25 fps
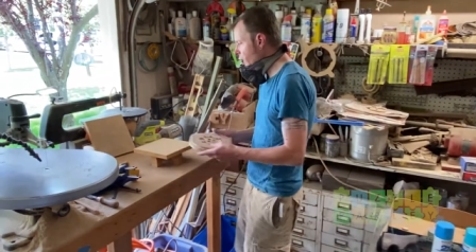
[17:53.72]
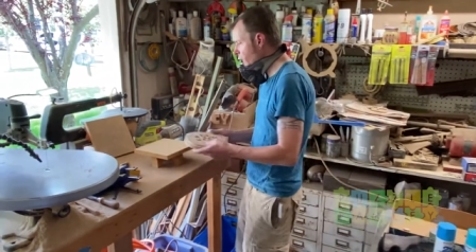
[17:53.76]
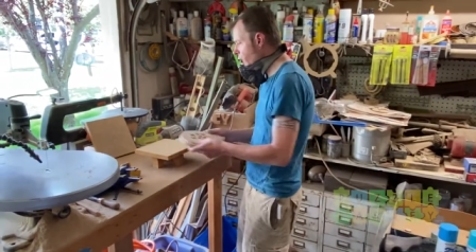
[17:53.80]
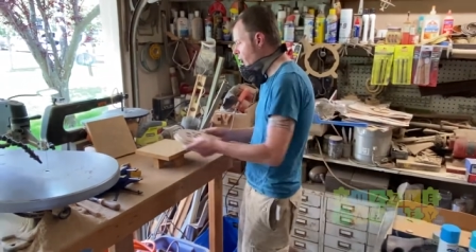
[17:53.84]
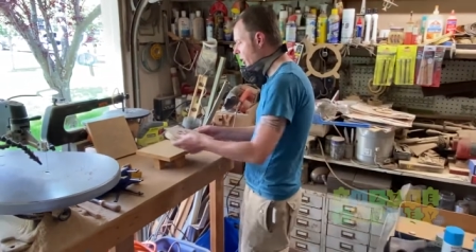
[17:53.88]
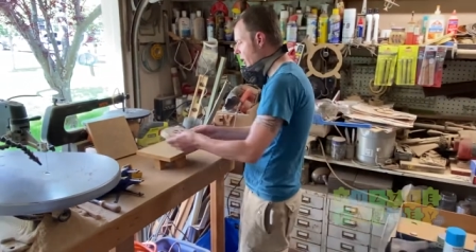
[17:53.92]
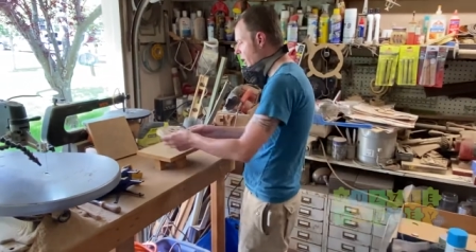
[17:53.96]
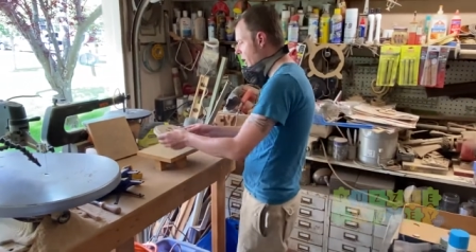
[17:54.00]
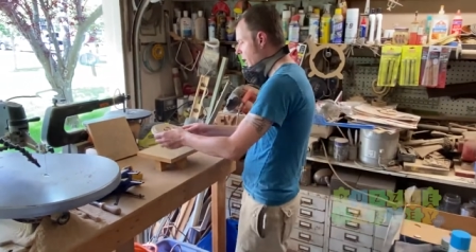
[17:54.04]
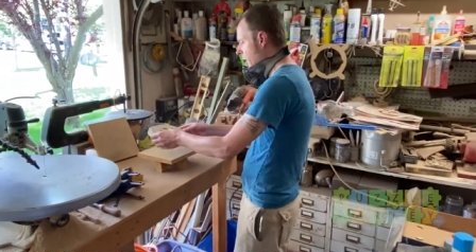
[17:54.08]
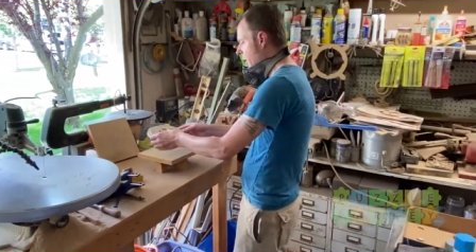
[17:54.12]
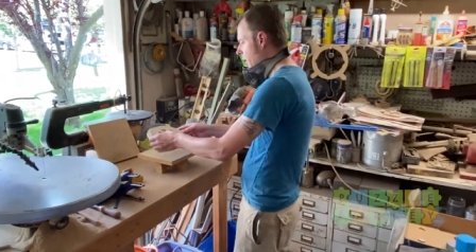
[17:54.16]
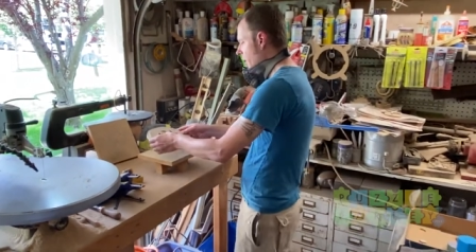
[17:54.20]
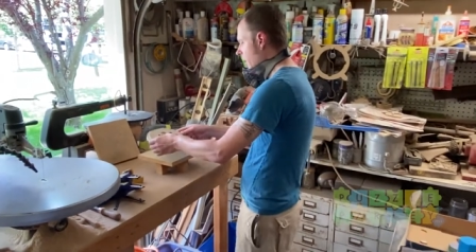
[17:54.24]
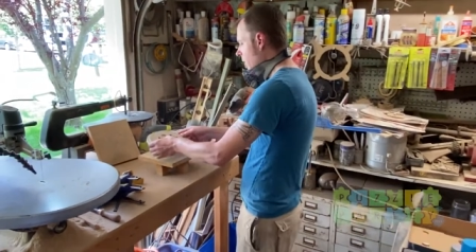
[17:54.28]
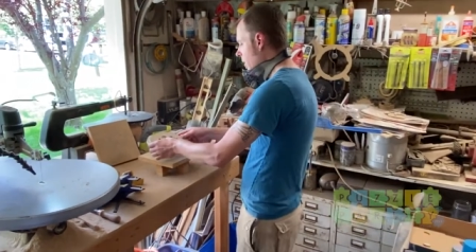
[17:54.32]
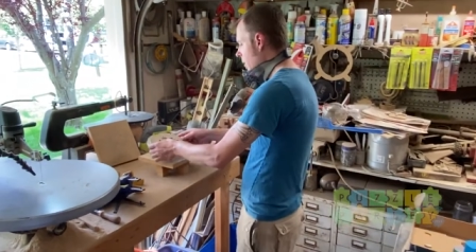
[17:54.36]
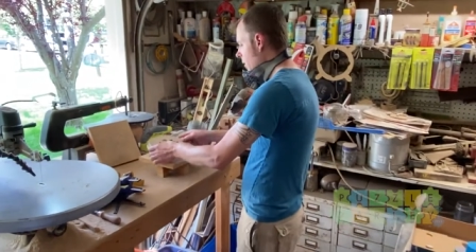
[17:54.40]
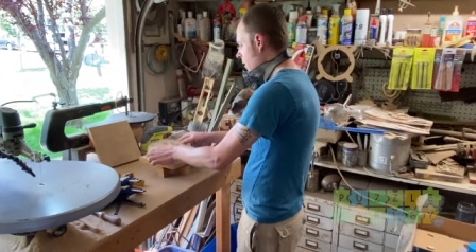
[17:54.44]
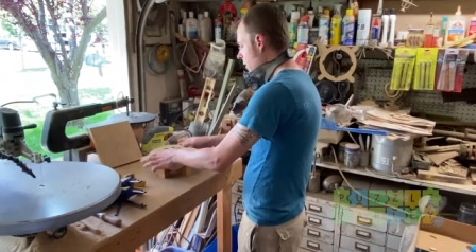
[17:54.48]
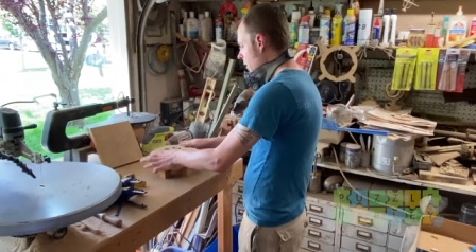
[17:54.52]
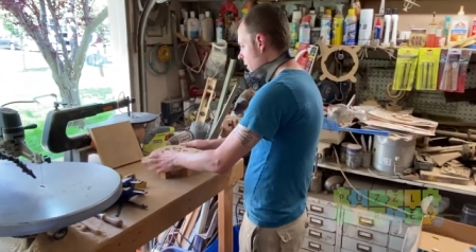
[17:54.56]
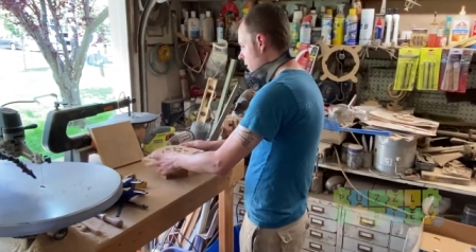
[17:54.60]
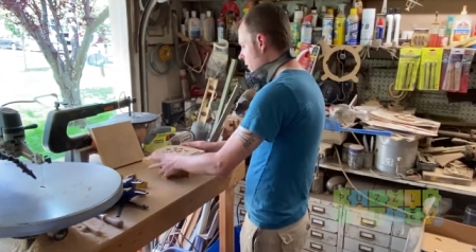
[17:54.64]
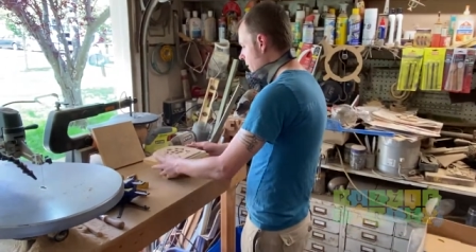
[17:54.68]
jig.
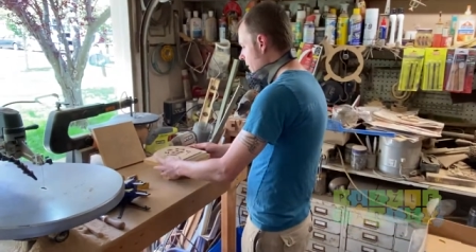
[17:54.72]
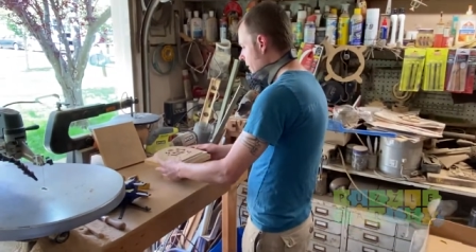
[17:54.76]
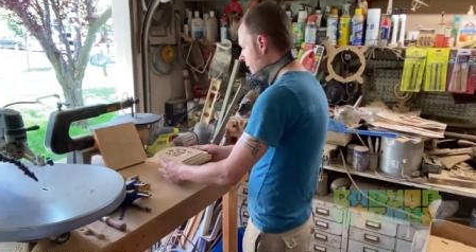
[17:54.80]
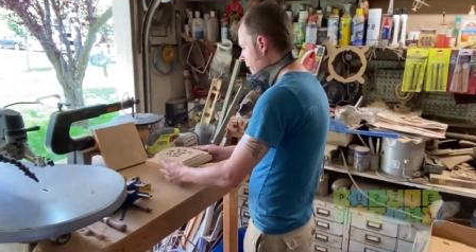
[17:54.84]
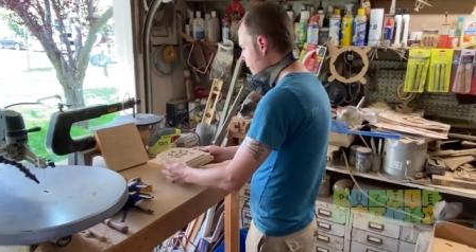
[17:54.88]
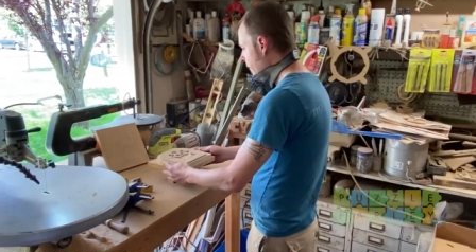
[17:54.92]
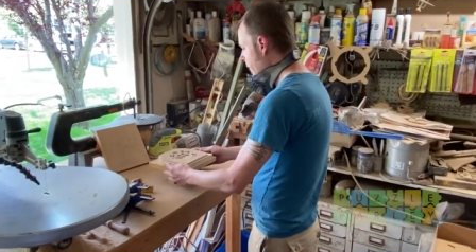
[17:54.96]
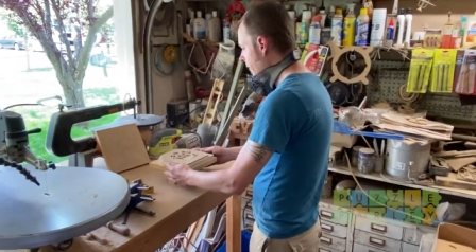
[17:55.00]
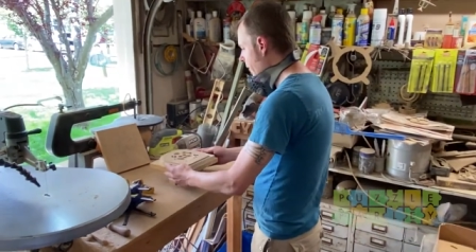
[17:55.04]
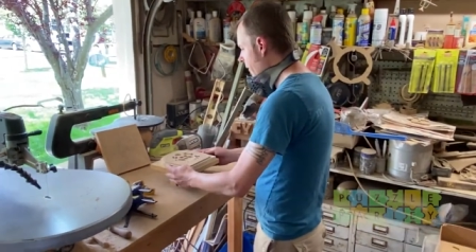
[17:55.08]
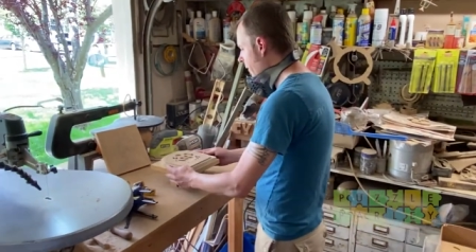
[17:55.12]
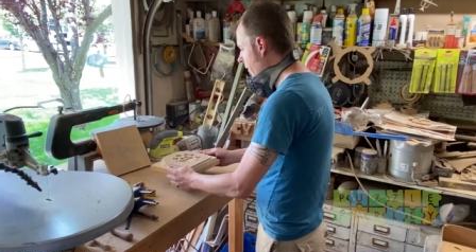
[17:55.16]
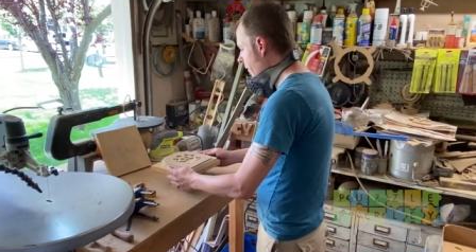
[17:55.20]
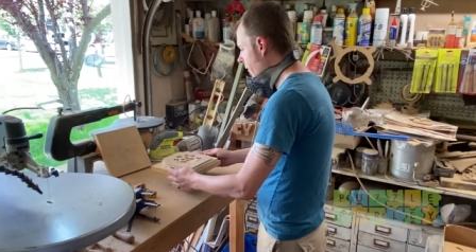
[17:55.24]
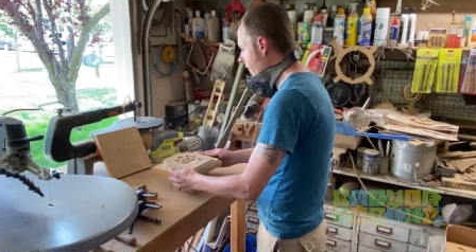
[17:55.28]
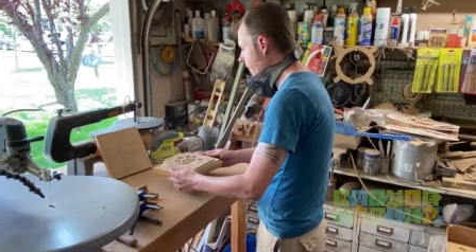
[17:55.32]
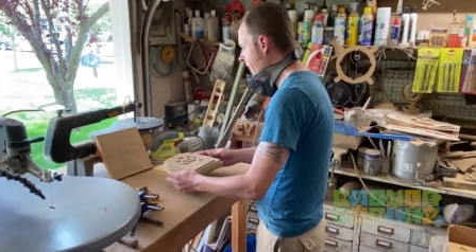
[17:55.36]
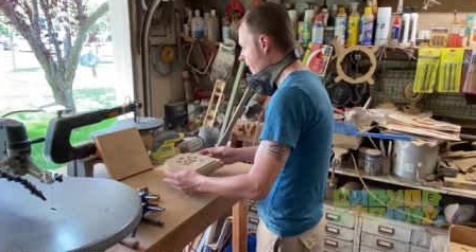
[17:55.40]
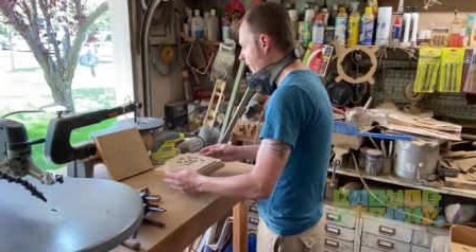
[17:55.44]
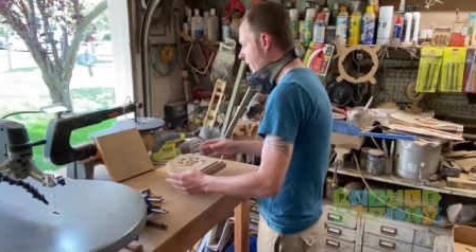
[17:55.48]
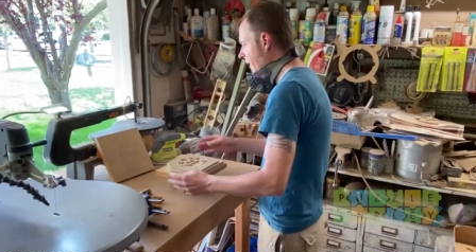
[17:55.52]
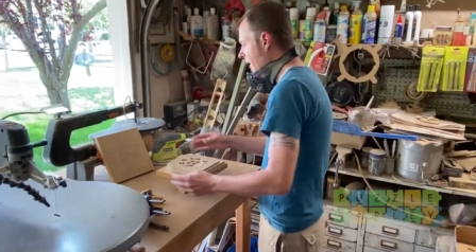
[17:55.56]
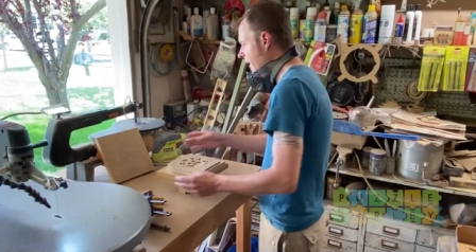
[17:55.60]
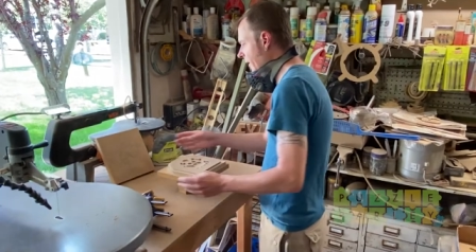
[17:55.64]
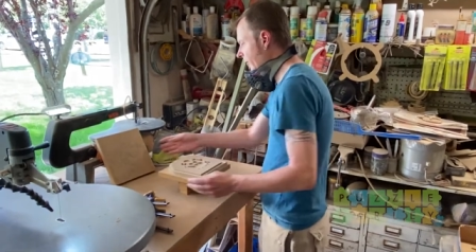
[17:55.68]
These are little
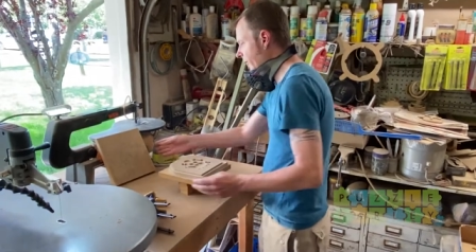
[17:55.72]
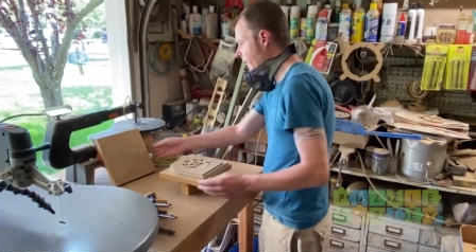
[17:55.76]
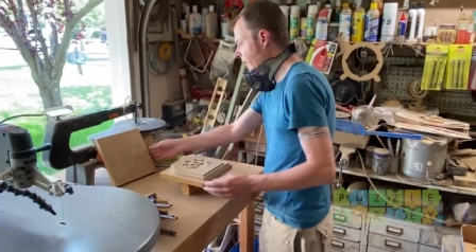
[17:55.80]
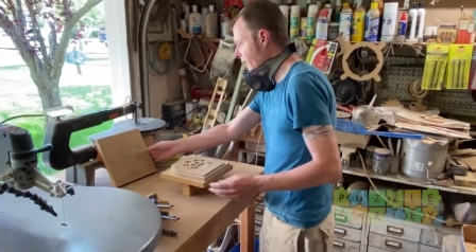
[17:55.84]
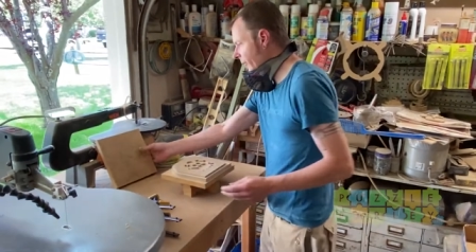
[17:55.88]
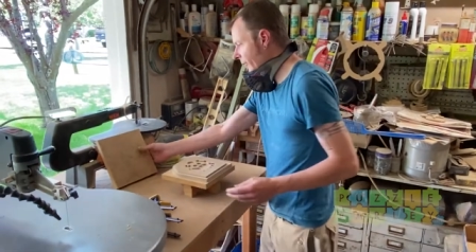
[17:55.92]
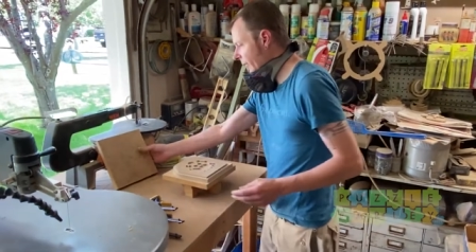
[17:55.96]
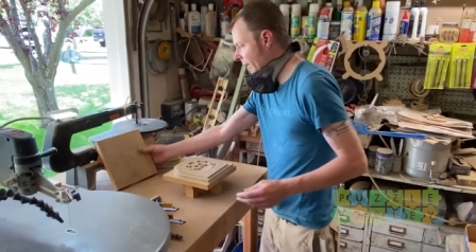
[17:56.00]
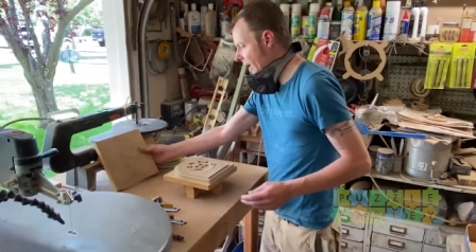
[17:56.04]
devices